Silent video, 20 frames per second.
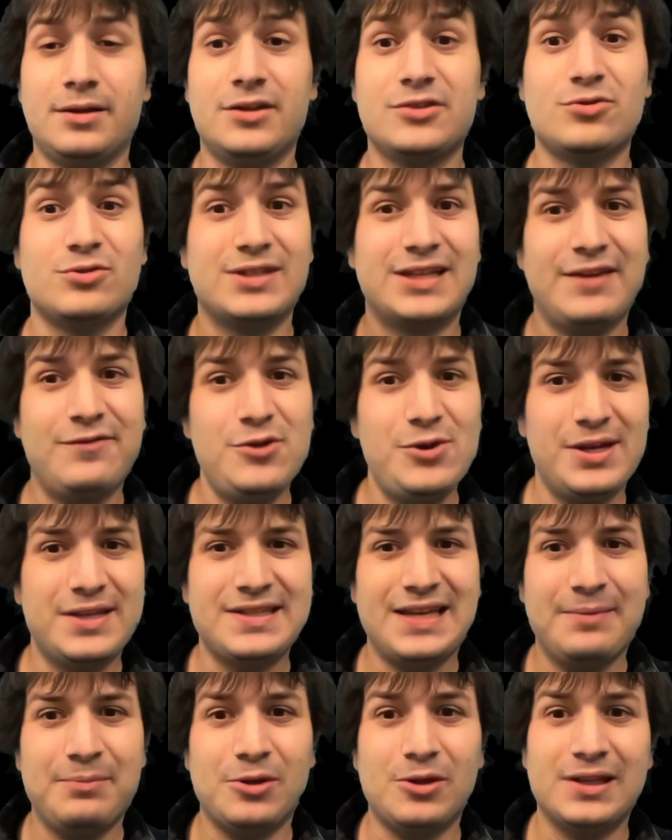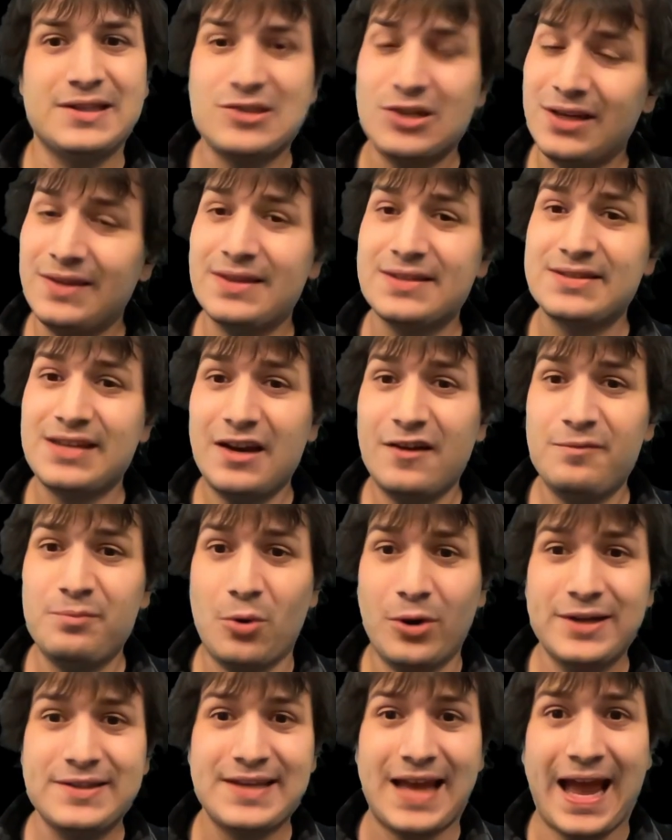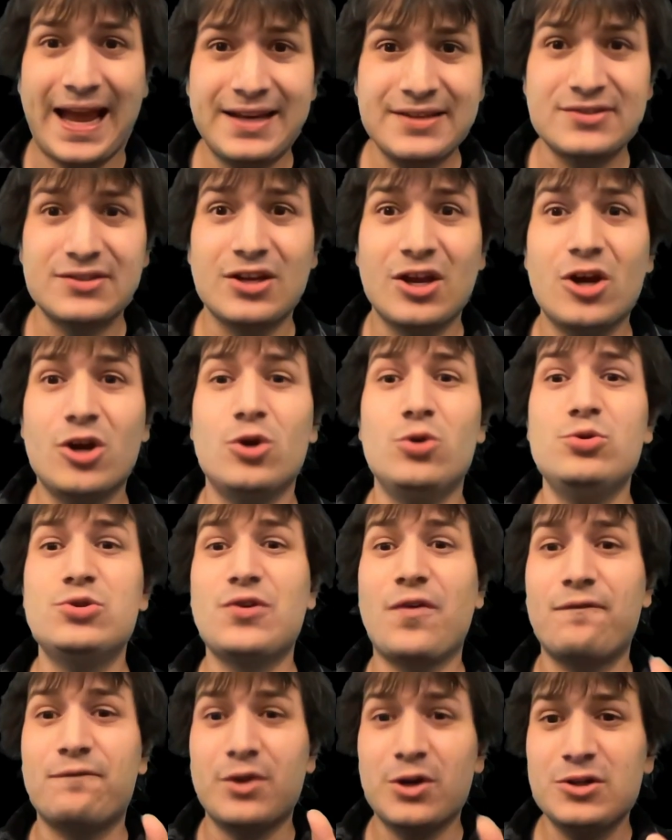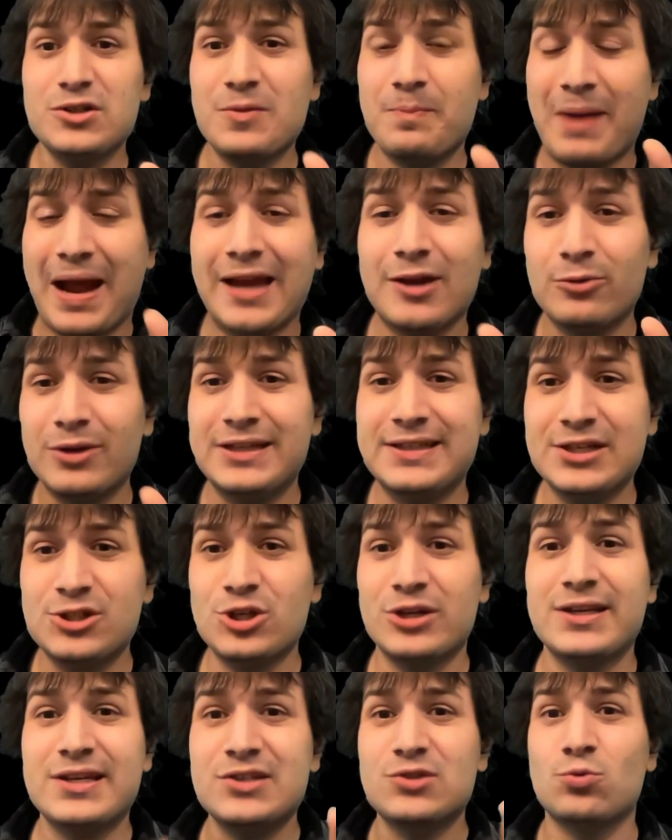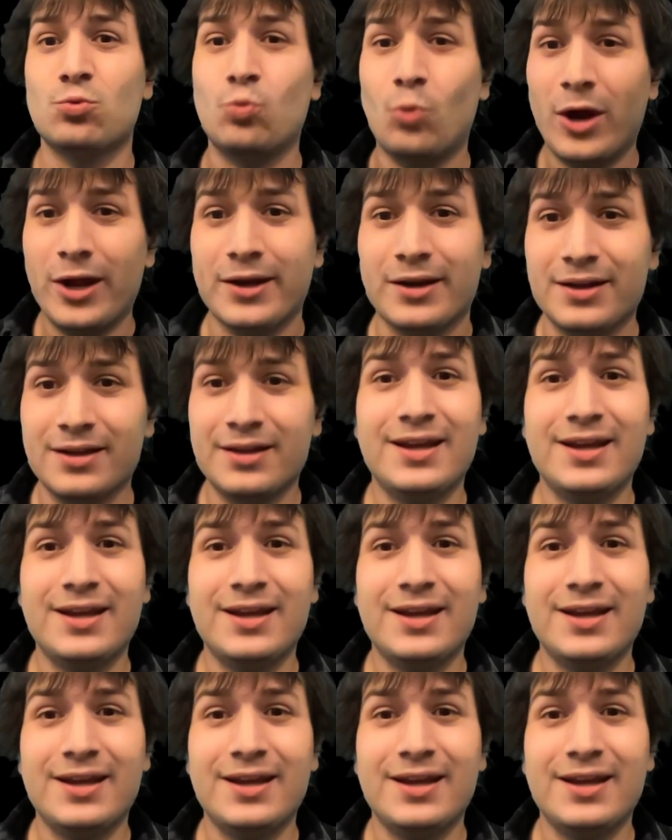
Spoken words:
So to give you an example, let's look at the set of points X whose first binary digit is 1.